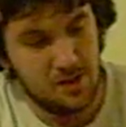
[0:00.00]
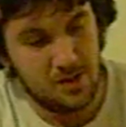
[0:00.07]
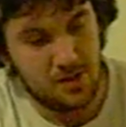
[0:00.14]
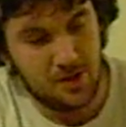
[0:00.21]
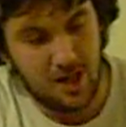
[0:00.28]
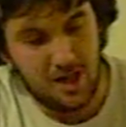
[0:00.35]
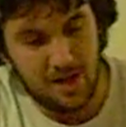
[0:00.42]

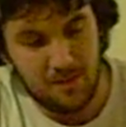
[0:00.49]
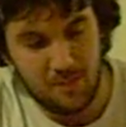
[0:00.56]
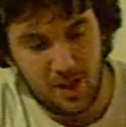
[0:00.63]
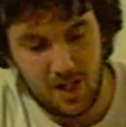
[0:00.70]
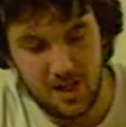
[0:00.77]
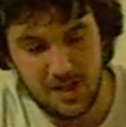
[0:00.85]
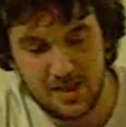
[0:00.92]
So yeah,
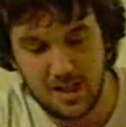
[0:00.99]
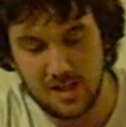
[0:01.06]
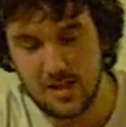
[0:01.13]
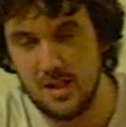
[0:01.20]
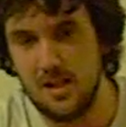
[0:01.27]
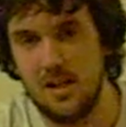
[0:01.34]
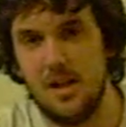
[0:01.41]
pine snakes.
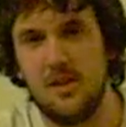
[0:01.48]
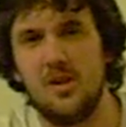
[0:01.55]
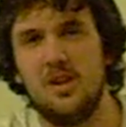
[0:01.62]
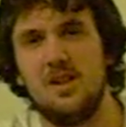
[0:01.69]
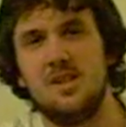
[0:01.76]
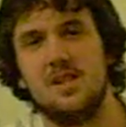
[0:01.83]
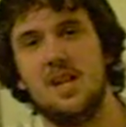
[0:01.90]
Another
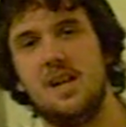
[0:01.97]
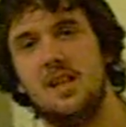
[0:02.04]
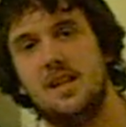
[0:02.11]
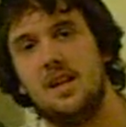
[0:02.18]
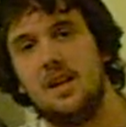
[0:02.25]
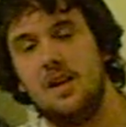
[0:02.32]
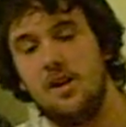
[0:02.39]
good snake
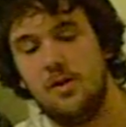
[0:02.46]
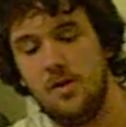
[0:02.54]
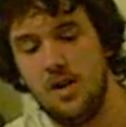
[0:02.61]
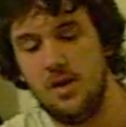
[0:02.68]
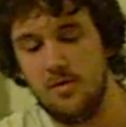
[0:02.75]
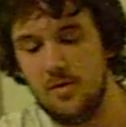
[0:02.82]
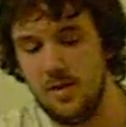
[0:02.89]
that I don't
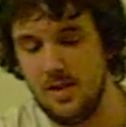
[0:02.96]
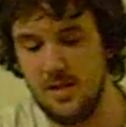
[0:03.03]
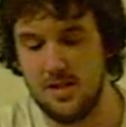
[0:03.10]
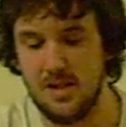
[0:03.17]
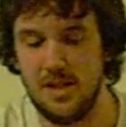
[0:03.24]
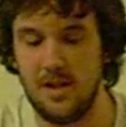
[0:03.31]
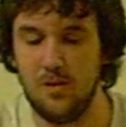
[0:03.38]
own is
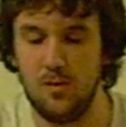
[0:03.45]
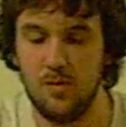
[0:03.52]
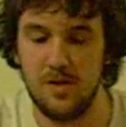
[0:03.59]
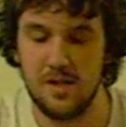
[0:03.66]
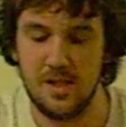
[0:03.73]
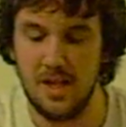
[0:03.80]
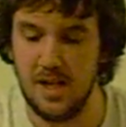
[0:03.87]
that corn
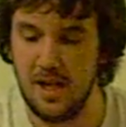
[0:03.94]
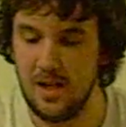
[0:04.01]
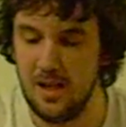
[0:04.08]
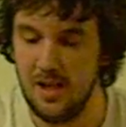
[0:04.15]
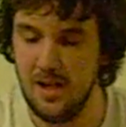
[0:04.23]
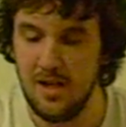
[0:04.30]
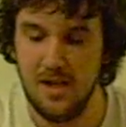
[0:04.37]
snake.
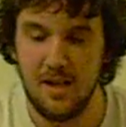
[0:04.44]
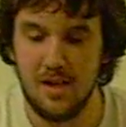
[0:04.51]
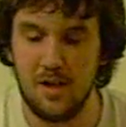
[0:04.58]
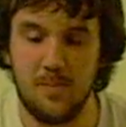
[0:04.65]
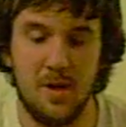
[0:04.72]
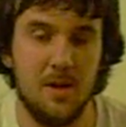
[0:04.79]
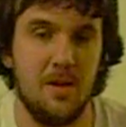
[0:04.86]

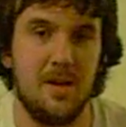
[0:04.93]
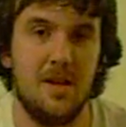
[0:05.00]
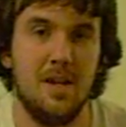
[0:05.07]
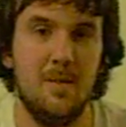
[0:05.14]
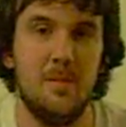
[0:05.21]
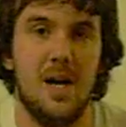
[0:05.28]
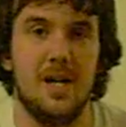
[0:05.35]
They're probably
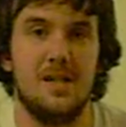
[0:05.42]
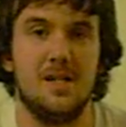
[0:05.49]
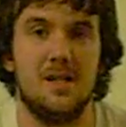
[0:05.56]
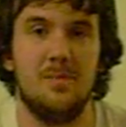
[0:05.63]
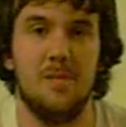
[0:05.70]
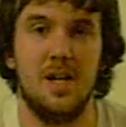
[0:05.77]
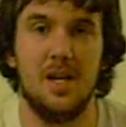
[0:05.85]
the
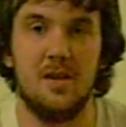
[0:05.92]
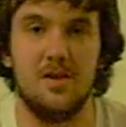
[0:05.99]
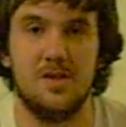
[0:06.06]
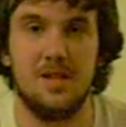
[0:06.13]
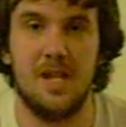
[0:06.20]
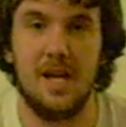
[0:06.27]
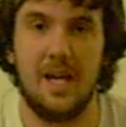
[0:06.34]
best beginner
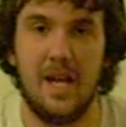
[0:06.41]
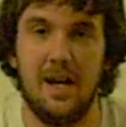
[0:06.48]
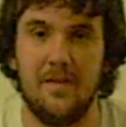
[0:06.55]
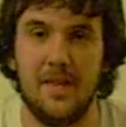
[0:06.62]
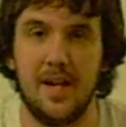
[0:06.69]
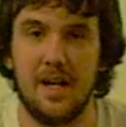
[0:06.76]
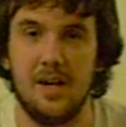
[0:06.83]
snake
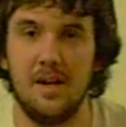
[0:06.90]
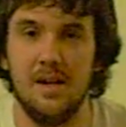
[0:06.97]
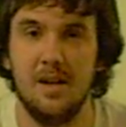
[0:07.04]
out there.